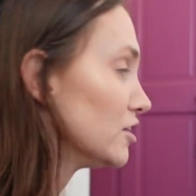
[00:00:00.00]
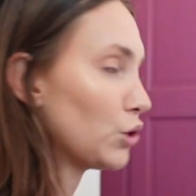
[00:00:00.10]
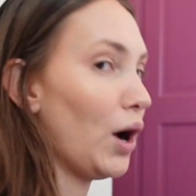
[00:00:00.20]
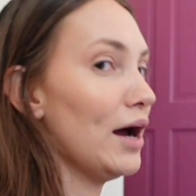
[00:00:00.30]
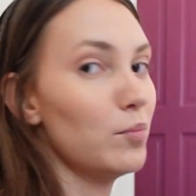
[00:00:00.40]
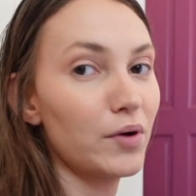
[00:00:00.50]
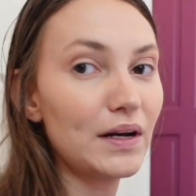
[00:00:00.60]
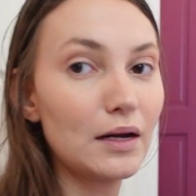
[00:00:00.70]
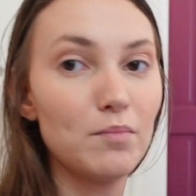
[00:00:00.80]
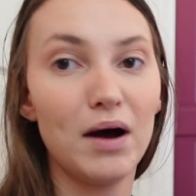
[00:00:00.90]
So I am
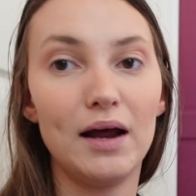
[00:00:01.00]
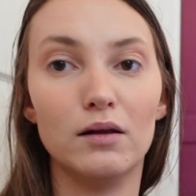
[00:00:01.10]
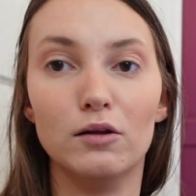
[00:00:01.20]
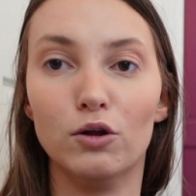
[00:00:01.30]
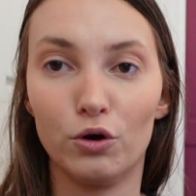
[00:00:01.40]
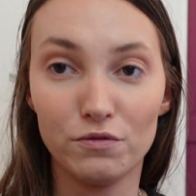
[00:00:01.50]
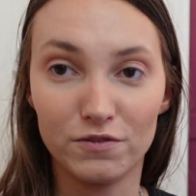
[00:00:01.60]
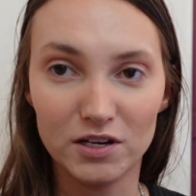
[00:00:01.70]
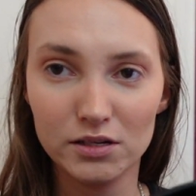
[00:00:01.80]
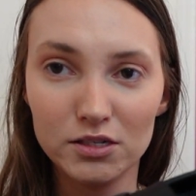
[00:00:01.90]
bringing my
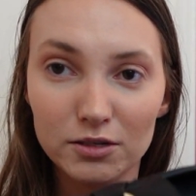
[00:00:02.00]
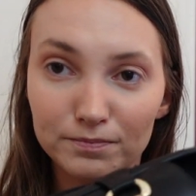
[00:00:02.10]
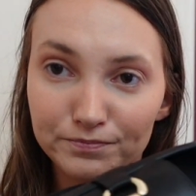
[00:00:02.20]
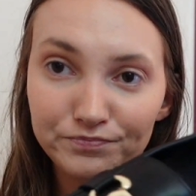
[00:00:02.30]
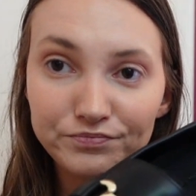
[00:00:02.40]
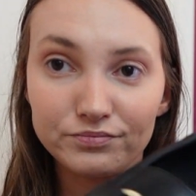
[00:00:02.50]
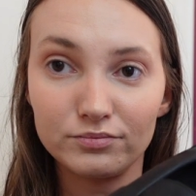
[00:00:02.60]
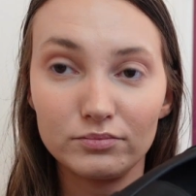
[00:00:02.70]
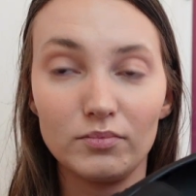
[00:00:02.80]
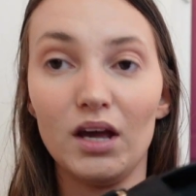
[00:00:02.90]
loafers.
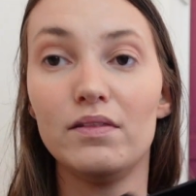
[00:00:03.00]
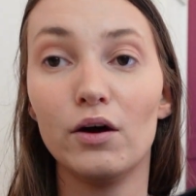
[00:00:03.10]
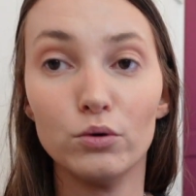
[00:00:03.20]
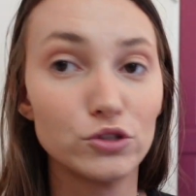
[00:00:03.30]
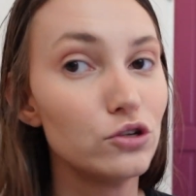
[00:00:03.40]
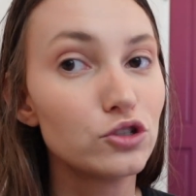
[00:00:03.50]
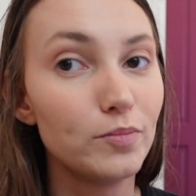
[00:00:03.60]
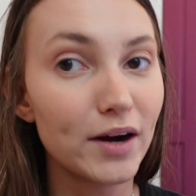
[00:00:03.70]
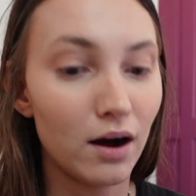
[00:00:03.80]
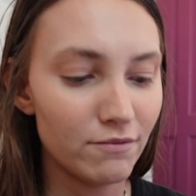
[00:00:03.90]
They're also
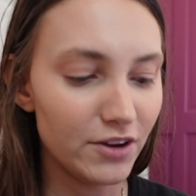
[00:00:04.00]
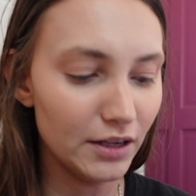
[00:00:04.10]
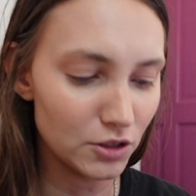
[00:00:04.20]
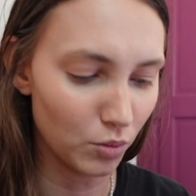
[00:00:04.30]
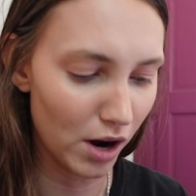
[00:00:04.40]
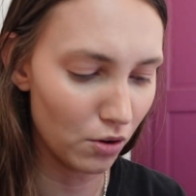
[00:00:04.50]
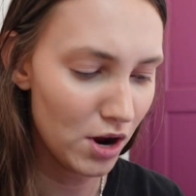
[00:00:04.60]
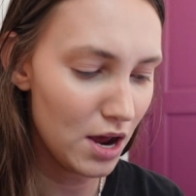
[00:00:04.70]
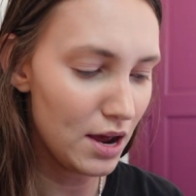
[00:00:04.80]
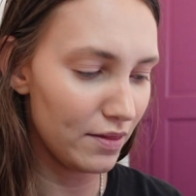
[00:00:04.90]
super comfy as well.
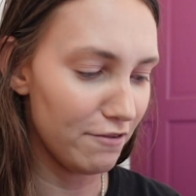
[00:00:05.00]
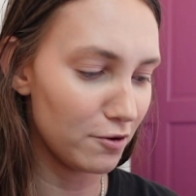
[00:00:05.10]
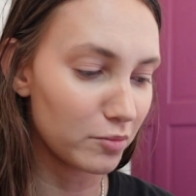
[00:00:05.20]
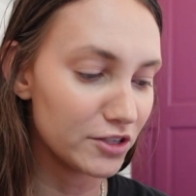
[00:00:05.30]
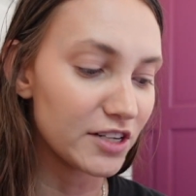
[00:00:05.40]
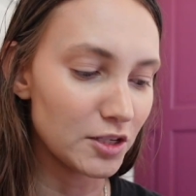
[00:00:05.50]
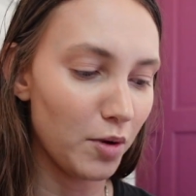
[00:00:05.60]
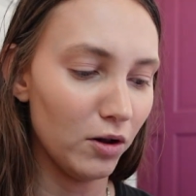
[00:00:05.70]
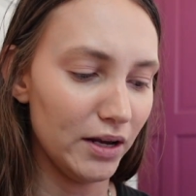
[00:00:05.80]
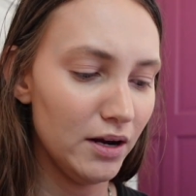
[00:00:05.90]
They're from Princess
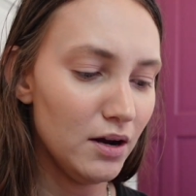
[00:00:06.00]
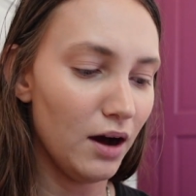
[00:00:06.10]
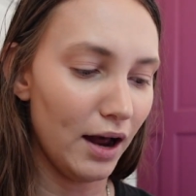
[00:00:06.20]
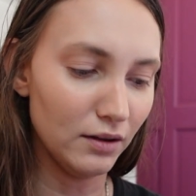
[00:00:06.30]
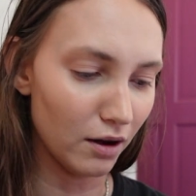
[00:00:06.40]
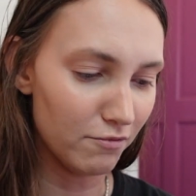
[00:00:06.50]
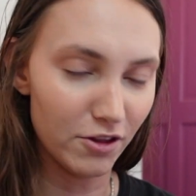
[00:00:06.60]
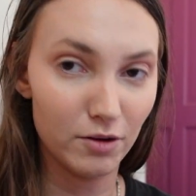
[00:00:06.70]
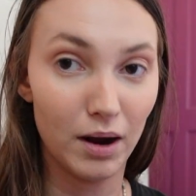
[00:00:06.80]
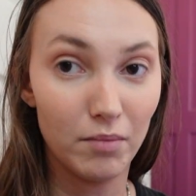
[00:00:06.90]
Polly. I love
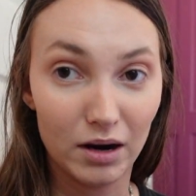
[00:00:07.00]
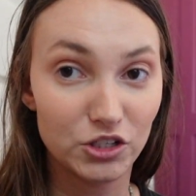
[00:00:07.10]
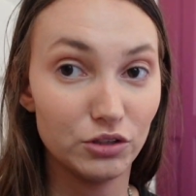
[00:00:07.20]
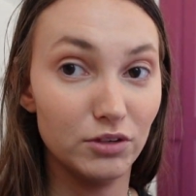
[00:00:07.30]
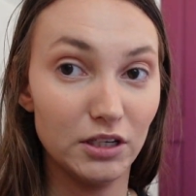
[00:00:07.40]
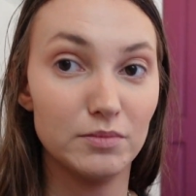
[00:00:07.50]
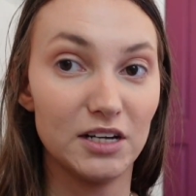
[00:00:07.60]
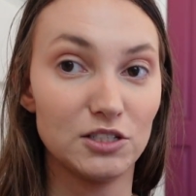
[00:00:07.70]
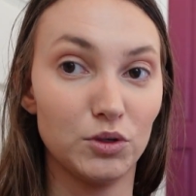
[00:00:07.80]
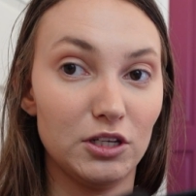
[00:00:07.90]
them. I'm actually really
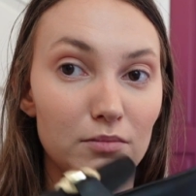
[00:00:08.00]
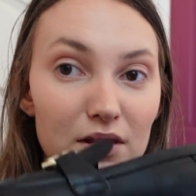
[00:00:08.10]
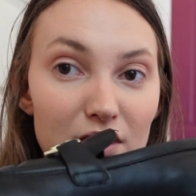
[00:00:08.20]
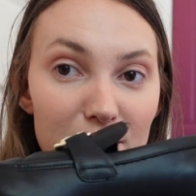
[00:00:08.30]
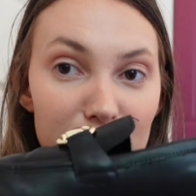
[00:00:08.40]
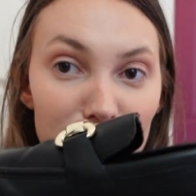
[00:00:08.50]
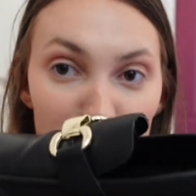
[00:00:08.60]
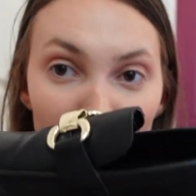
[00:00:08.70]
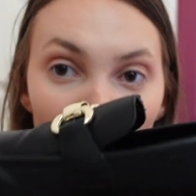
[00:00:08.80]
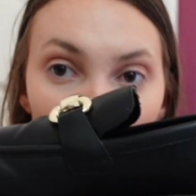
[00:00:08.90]
obsessed with them. The
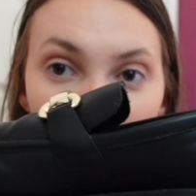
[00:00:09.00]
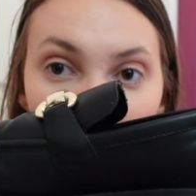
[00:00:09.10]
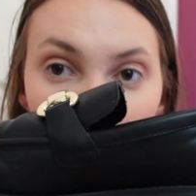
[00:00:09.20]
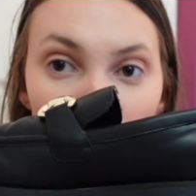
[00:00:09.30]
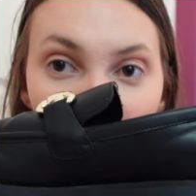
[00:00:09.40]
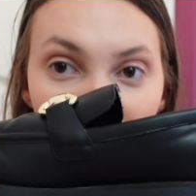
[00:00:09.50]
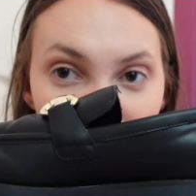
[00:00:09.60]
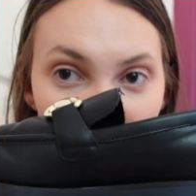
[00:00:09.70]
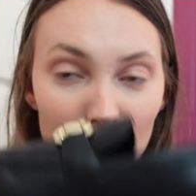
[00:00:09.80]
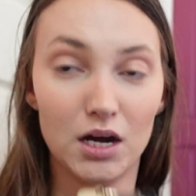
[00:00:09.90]
sole is super
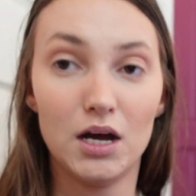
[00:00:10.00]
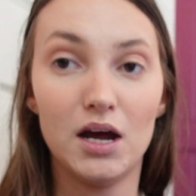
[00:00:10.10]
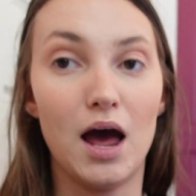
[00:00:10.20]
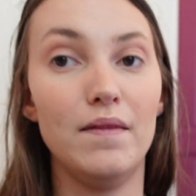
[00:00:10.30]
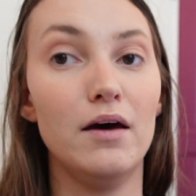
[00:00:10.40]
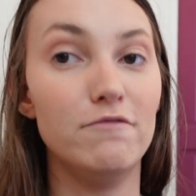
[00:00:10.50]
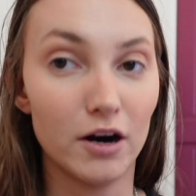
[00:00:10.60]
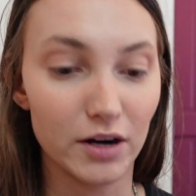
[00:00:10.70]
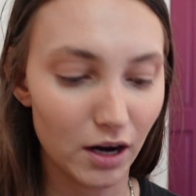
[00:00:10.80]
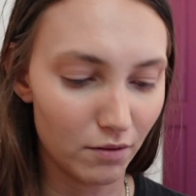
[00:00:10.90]
thick and they're
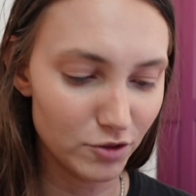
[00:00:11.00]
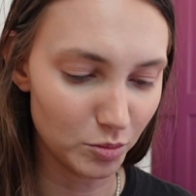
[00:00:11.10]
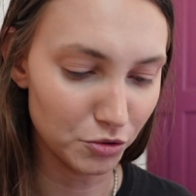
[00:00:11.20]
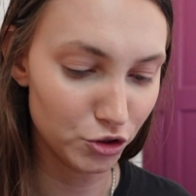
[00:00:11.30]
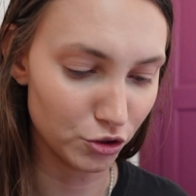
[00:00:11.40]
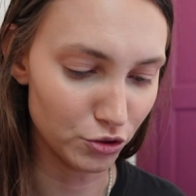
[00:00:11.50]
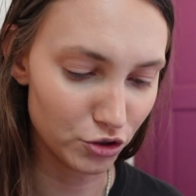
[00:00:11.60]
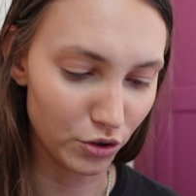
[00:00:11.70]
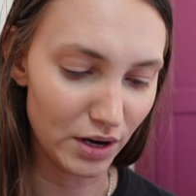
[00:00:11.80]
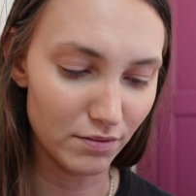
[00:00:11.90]
very comfortable shoes.
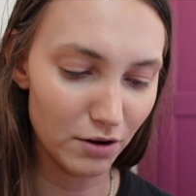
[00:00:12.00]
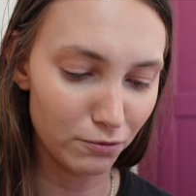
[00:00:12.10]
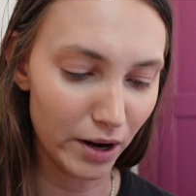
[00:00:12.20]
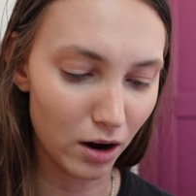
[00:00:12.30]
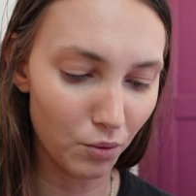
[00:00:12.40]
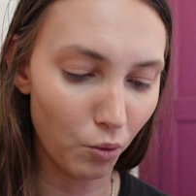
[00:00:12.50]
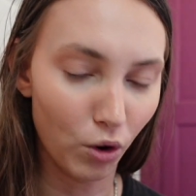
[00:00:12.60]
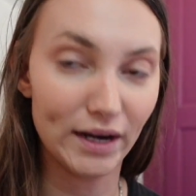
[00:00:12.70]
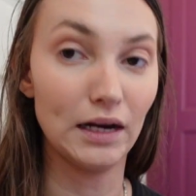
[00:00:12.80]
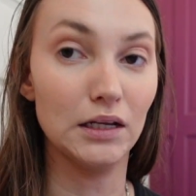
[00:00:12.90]
So even if we are
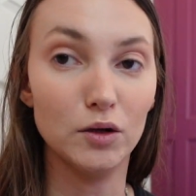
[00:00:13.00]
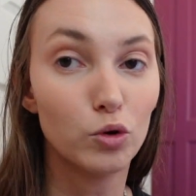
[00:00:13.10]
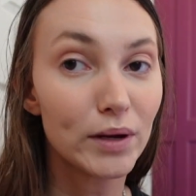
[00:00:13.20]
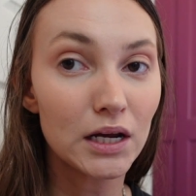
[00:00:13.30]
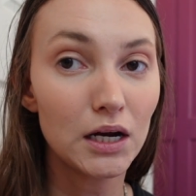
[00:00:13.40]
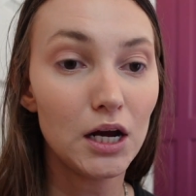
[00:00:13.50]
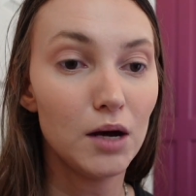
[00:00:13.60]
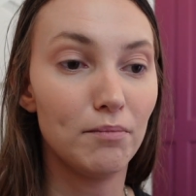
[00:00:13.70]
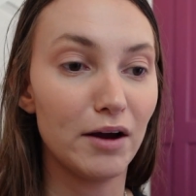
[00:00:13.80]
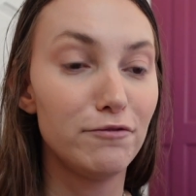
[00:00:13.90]
walking a little bit,
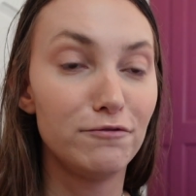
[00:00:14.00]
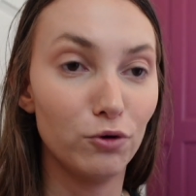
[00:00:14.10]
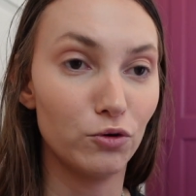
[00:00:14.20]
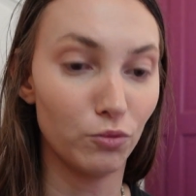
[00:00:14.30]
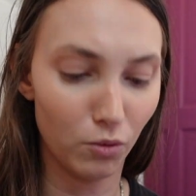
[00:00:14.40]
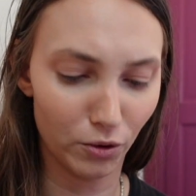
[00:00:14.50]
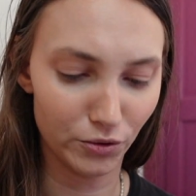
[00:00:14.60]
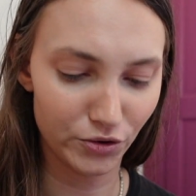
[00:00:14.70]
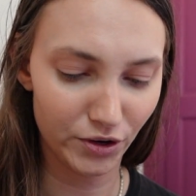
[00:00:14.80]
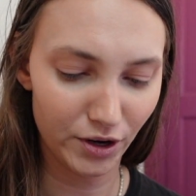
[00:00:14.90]
my foot
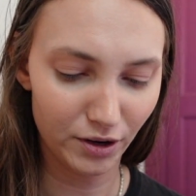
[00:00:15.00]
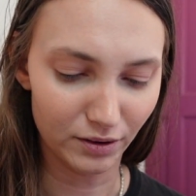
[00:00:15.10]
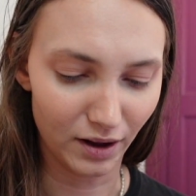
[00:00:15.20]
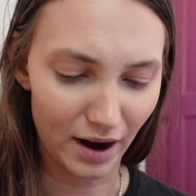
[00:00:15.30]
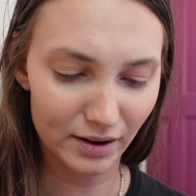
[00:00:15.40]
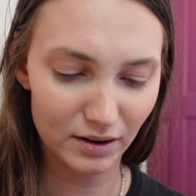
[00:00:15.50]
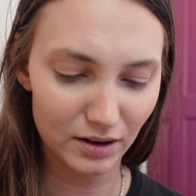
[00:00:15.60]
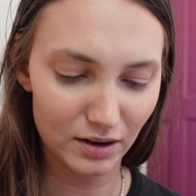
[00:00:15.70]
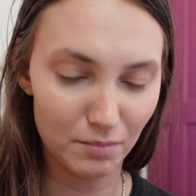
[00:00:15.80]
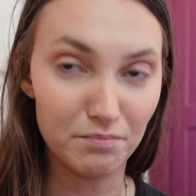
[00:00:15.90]
won't like
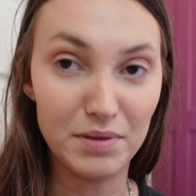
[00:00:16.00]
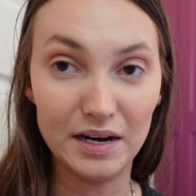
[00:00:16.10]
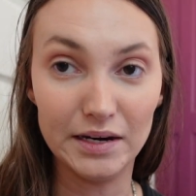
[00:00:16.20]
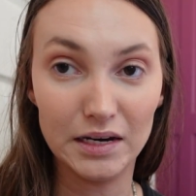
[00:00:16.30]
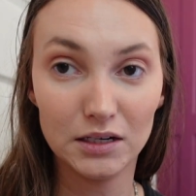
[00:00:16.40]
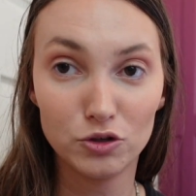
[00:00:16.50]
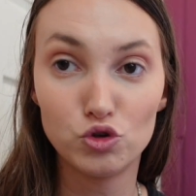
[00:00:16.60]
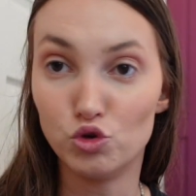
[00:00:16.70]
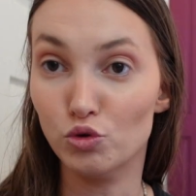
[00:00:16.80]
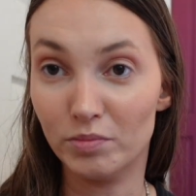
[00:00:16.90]
be
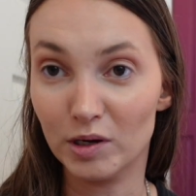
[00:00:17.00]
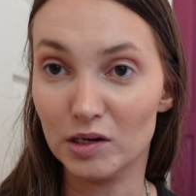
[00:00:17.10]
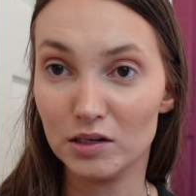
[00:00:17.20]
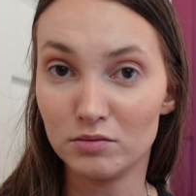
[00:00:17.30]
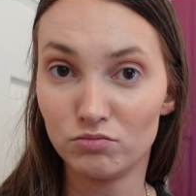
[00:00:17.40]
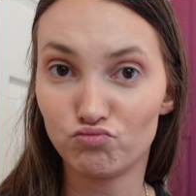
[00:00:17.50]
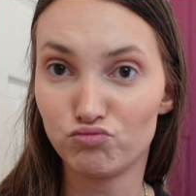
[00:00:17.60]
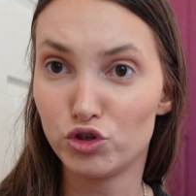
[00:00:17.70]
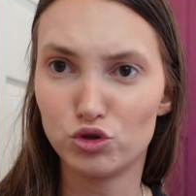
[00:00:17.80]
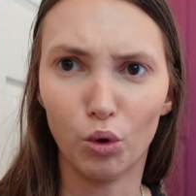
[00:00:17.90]
super
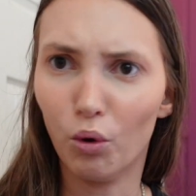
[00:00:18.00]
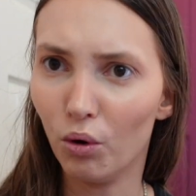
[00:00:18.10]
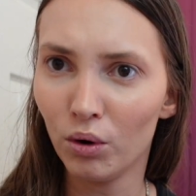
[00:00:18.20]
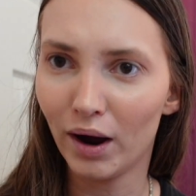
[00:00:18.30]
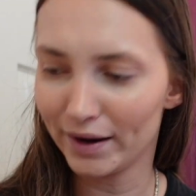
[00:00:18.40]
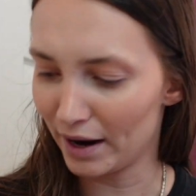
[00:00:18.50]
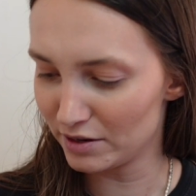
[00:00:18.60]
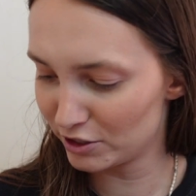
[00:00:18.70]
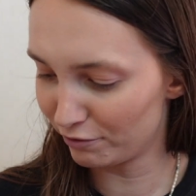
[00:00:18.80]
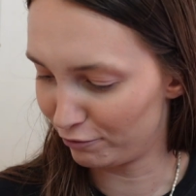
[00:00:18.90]
sore, I
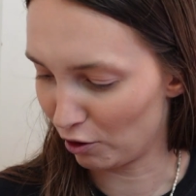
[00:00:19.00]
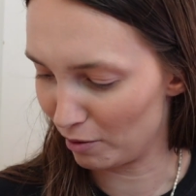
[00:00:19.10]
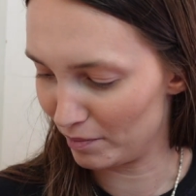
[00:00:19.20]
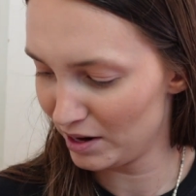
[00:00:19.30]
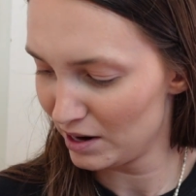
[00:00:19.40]
guess, from